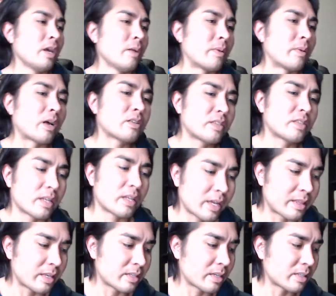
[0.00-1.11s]
But I'll say it
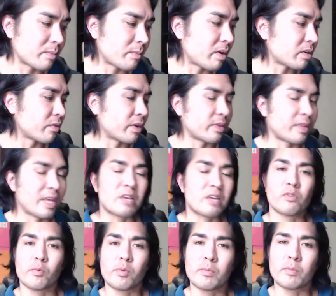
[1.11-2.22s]
like this because I'm always very
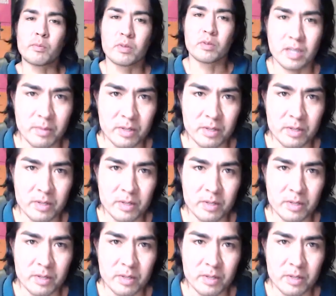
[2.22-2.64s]
thankful for people to come